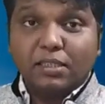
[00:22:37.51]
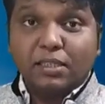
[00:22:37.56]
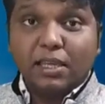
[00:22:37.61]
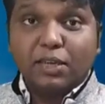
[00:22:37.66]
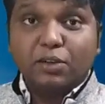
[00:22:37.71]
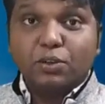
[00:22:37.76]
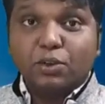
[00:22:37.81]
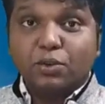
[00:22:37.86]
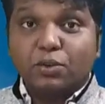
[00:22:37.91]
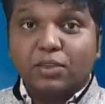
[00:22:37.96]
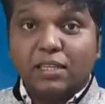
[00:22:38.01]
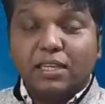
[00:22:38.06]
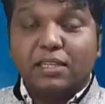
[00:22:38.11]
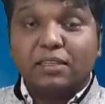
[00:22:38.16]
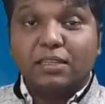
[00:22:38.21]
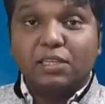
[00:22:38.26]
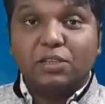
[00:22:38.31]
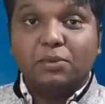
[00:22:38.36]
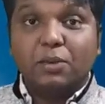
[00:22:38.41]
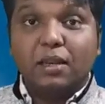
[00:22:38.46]
they used to think
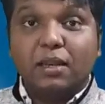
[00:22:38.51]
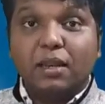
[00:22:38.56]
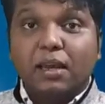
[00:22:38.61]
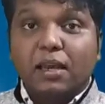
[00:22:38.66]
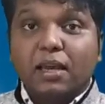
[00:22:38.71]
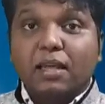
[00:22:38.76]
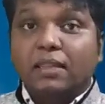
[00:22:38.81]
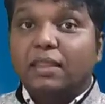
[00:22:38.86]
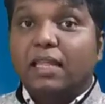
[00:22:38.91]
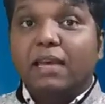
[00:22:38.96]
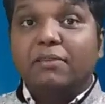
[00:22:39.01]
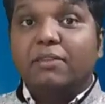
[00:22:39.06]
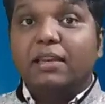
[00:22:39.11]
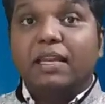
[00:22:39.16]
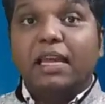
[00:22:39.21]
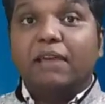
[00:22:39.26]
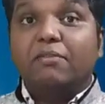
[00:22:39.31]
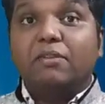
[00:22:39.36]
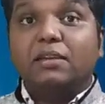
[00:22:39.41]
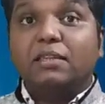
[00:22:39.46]
this one, they will
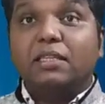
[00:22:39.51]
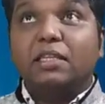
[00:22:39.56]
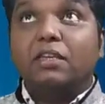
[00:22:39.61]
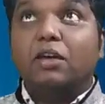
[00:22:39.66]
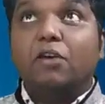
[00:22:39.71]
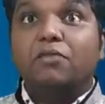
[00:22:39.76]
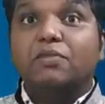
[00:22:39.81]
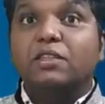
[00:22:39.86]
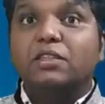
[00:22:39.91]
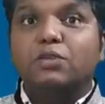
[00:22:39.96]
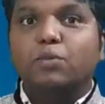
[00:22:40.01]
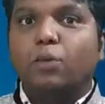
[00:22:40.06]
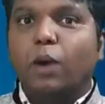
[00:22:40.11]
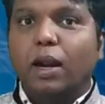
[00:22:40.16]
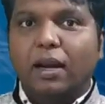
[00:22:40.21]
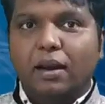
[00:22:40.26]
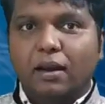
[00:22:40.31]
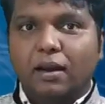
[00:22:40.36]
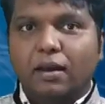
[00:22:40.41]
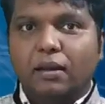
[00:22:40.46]
never think of this
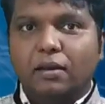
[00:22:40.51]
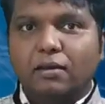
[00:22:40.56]
1.